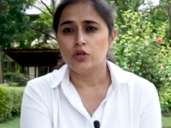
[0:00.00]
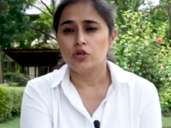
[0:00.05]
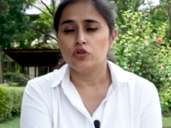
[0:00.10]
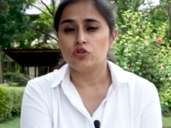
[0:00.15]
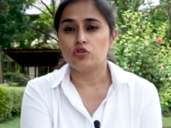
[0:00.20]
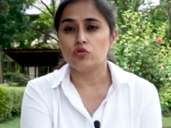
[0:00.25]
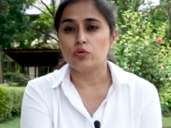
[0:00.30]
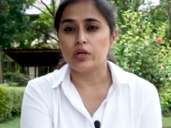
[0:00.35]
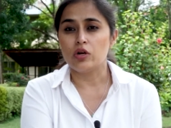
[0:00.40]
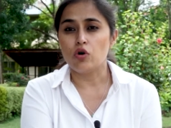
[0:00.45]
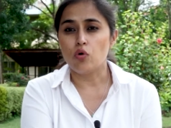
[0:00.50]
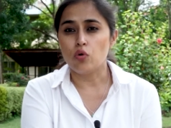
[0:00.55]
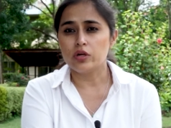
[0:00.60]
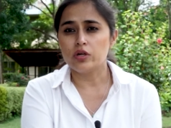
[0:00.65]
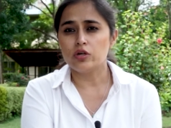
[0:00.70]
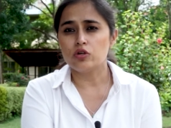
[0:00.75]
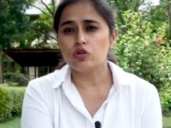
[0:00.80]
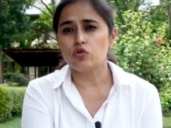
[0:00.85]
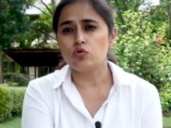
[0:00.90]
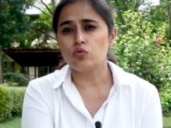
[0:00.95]
So in
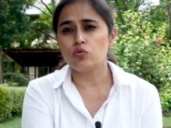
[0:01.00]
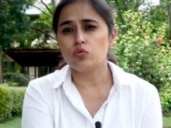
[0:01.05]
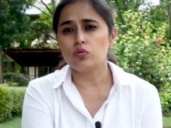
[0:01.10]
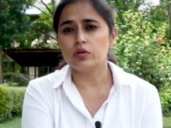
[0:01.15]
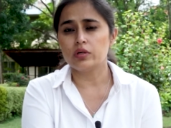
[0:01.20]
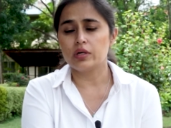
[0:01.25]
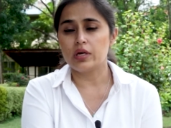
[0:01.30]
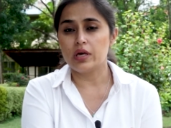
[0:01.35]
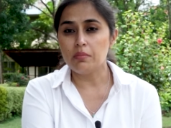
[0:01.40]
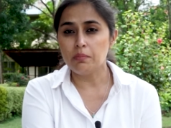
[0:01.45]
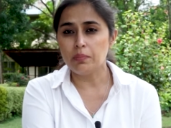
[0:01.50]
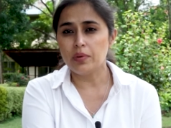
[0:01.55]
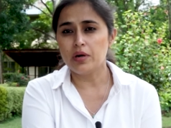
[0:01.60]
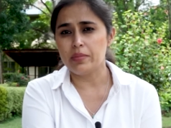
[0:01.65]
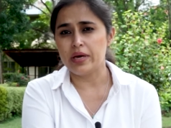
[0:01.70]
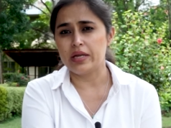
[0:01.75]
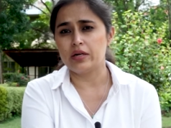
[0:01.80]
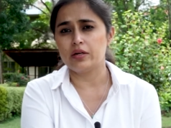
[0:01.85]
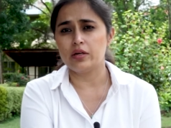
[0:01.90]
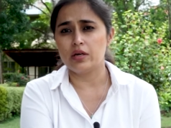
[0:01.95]
order to
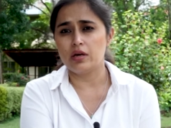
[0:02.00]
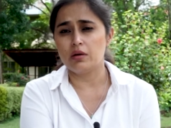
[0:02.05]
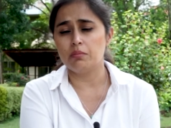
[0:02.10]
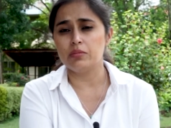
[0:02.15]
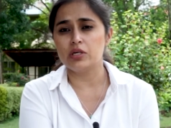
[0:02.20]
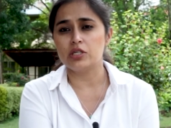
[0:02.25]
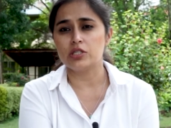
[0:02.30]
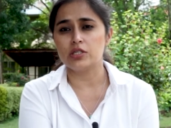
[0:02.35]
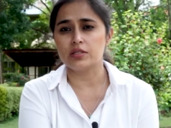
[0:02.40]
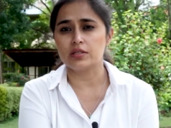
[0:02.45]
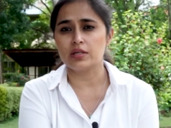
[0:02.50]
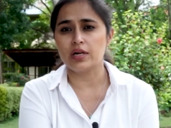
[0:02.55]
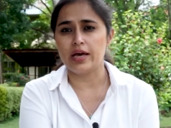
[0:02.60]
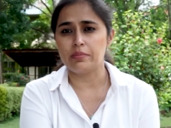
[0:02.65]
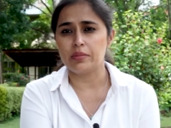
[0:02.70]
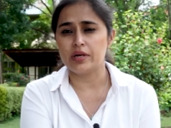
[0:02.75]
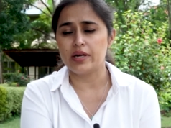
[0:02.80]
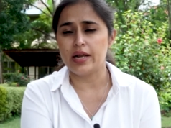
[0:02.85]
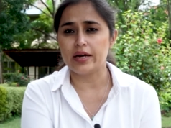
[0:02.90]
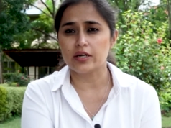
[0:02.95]
implement ambitious
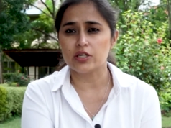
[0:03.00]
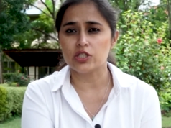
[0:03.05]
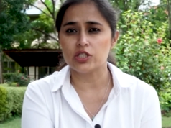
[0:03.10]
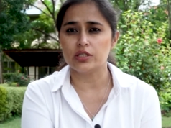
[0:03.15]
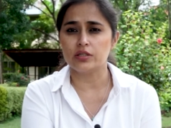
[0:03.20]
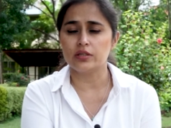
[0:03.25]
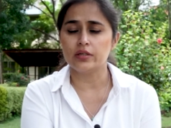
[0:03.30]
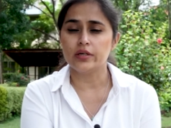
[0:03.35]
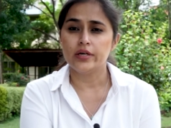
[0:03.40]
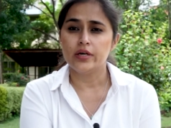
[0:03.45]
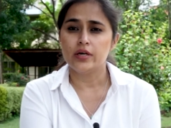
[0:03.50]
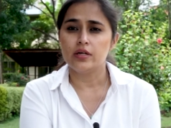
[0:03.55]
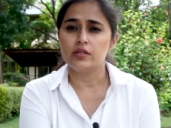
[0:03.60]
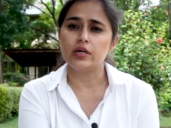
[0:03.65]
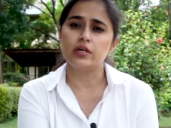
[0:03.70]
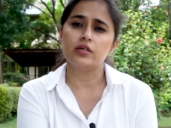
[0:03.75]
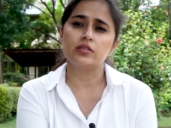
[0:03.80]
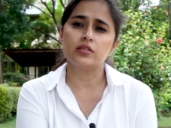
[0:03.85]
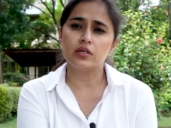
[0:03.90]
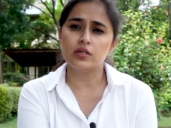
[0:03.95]
climate action,
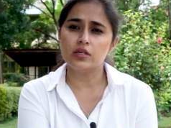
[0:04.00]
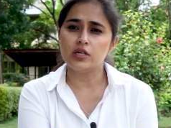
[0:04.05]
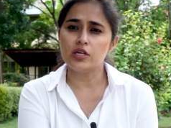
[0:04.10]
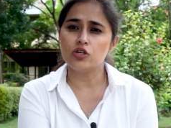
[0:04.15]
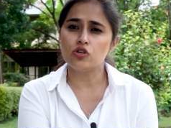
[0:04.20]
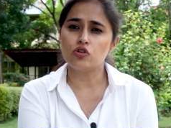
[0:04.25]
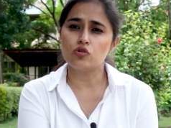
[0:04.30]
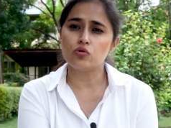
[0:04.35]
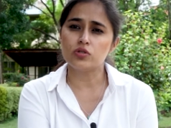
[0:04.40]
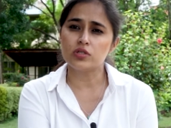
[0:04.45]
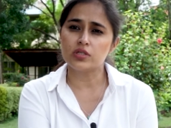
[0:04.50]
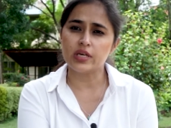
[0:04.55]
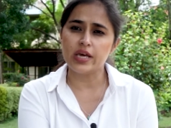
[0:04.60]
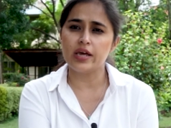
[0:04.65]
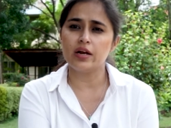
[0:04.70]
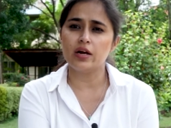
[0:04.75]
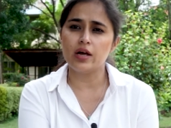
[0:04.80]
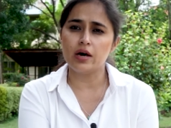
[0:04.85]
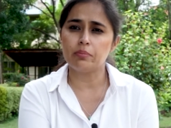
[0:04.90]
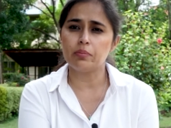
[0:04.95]
there is a need to
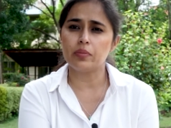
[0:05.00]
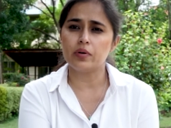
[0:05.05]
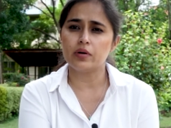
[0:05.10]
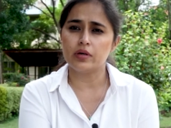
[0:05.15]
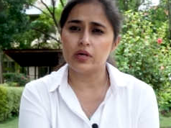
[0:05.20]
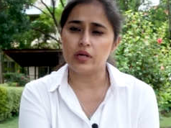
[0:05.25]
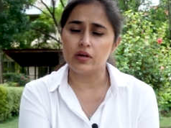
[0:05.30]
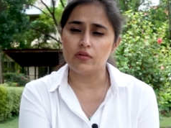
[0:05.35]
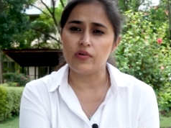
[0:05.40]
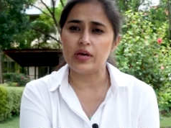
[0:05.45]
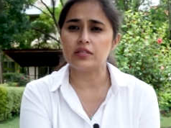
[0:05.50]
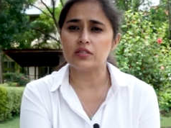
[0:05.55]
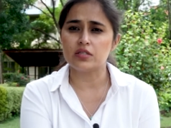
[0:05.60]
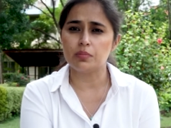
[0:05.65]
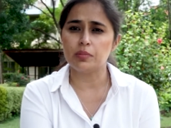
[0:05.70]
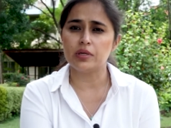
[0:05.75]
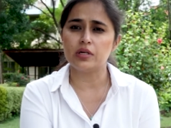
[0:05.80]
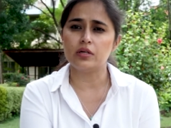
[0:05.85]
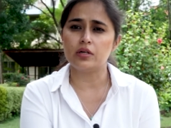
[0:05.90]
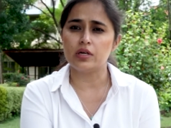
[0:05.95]
scale up
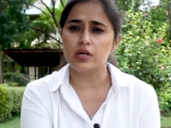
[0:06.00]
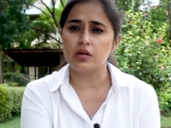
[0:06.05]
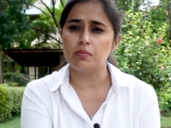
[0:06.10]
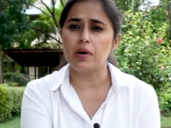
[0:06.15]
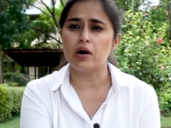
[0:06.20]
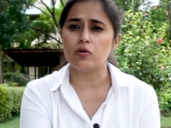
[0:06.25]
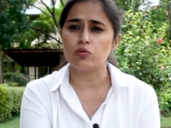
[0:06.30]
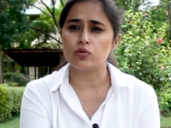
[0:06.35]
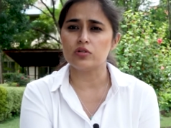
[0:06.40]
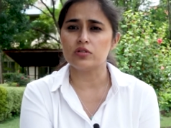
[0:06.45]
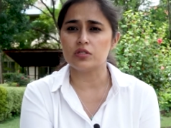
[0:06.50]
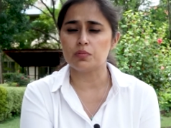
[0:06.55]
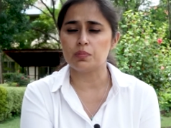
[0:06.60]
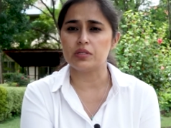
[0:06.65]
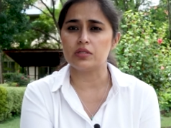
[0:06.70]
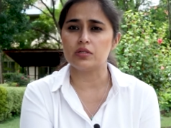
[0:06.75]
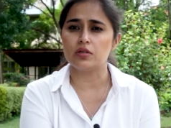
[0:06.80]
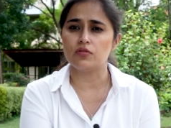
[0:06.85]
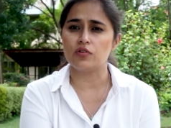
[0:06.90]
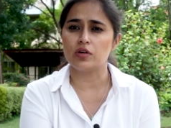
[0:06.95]
investment in
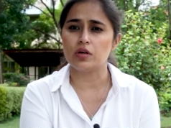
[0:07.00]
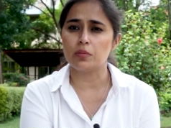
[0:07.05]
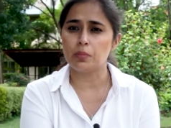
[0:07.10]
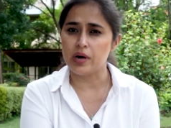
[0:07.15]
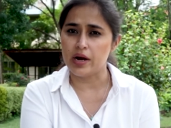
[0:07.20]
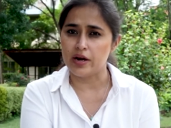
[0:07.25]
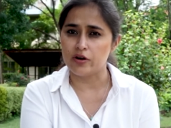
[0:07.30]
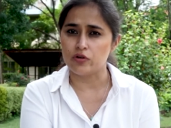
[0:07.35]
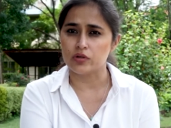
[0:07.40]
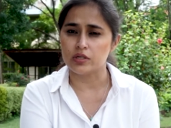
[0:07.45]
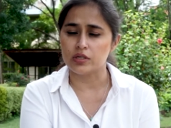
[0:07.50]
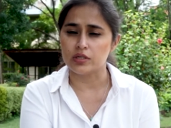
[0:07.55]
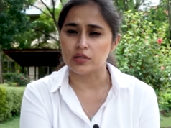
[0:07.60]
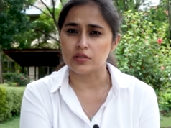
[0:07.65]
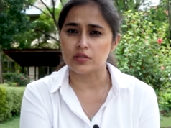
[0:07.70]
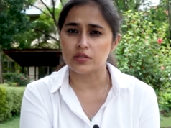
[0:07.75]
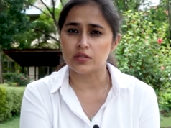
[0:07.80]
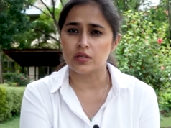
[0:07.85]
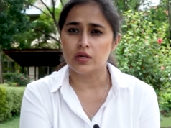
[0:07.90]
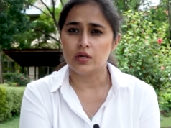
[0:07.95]
mountain-specific
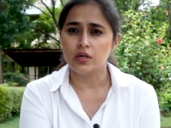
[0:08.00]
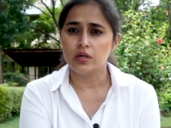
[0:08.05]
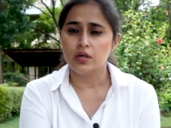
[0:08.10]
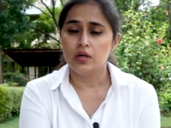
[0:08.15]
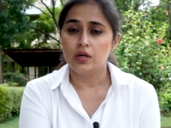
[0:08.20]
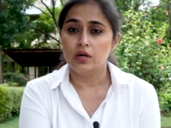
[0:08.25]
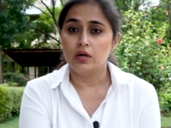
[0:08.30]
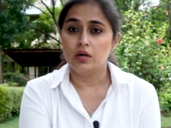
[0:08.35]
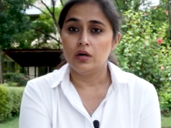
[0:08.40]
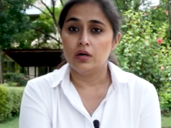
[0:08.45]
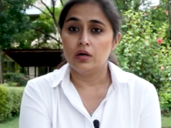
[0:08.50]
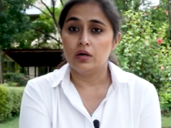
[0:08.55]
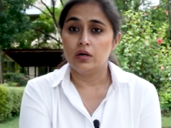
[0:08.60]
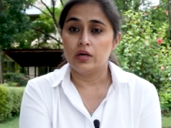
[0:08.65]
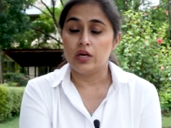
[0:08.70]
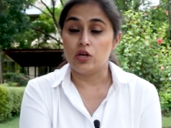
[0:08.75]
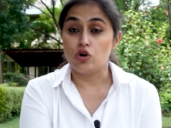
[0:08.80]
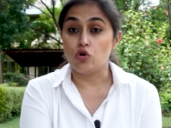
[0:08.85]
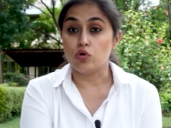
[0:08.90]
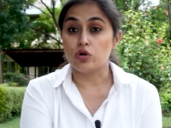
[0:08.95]
priorities.
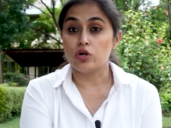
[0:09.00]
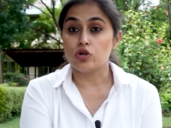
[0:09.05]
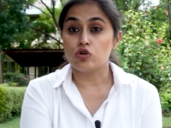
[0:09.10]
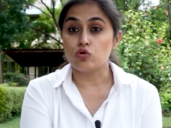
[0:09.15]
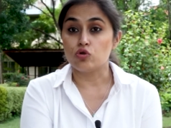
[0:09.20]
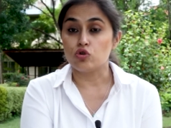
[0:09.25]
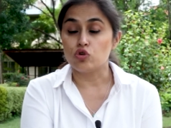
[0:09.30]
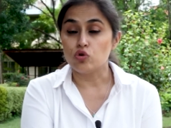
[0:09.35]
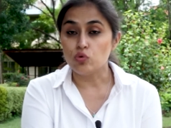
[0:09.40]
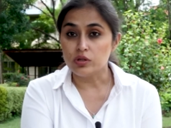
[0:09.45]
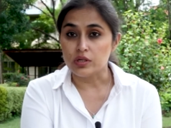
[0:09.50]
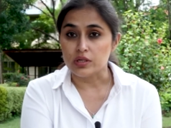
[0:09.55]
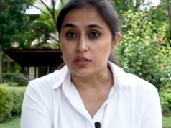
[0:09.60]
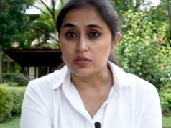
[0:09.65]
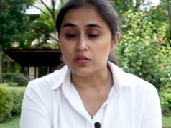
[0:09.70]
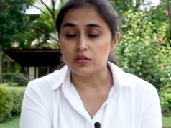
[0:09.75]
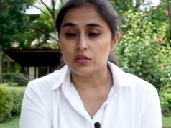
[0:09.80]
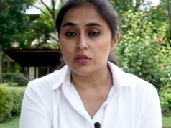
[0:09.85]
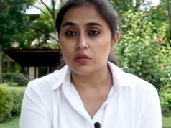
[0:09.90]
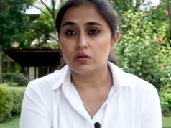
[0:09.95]
In order to do
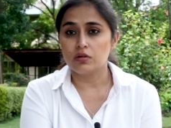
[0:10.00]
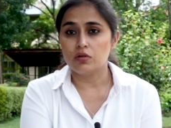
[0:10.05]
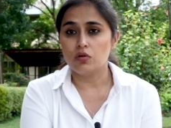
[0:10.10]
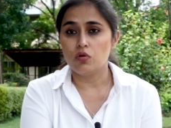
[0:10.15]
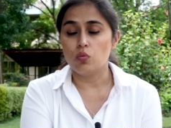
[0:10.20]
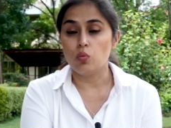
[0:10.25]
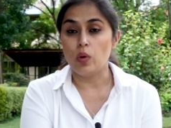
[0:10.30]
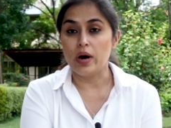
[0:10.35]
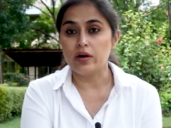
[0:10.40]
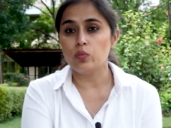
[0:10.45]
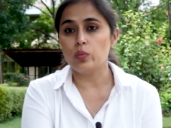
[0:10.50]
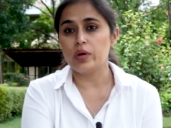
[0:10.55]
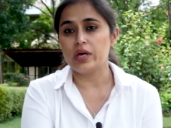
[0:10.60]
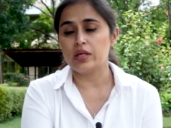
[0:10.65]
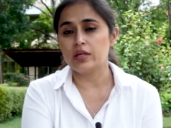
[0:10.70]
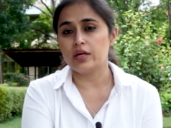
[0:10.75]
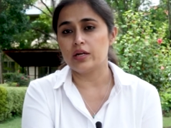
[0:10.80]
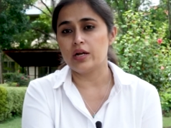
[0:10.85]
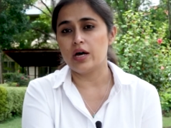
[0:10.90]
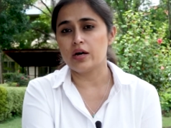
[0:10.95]
this, one way
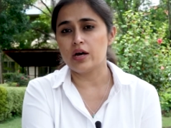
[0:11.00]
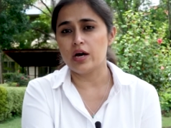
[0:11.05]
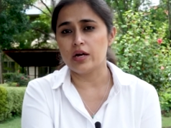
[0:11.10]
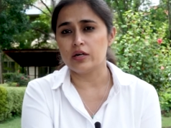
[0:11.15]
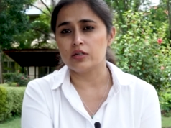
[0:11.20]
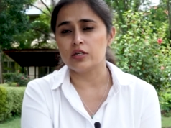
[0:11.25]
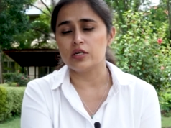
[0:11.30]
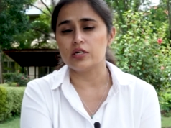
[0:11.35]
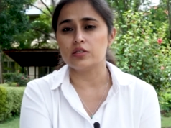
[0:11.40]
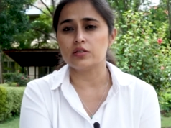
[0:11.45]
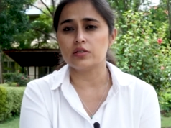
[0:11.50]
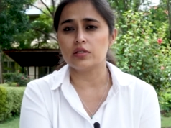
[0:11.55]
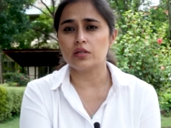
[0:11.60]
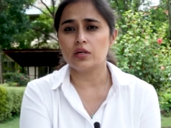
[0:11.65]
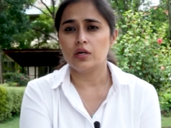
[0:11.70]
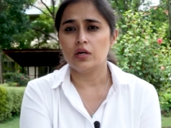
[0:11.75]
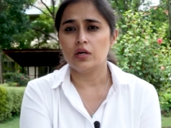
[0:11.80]
that our countries